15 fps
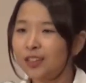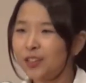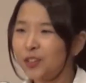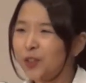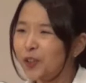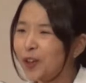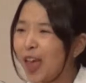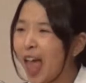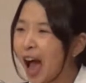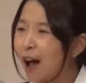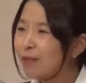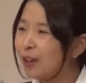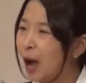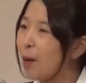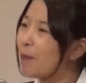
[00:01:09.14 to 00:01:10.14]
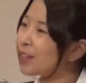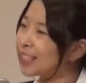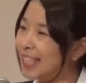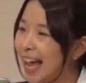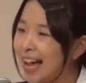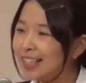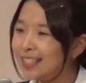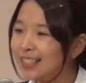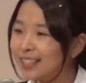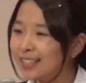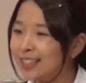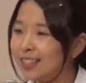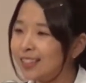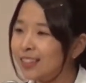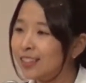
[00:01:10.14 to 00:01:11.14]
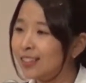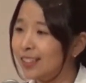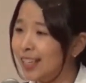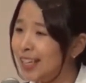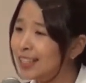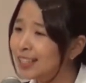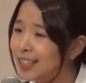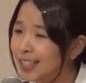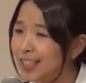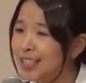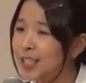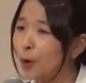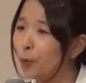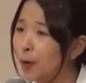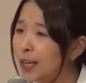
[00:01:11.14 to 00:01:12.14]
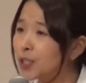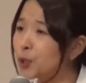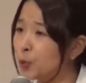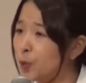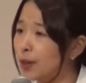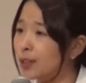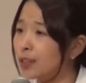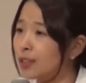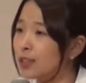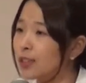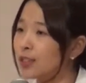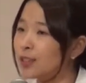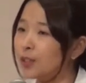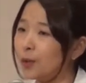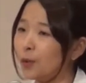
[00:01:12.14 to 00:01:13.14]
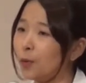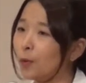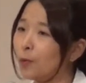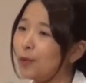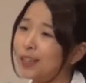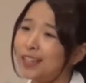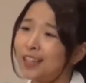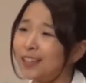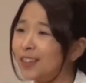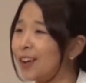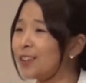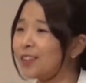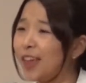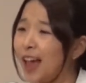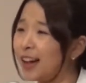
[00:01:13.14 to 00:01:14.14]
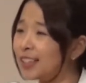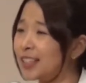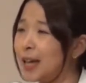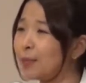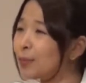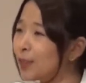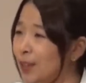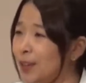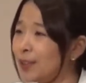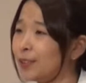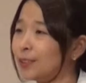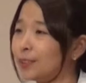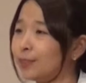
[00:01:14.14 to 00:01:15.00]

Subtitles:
"Do you have common sense? This is a restaurant, so we cannot accept you."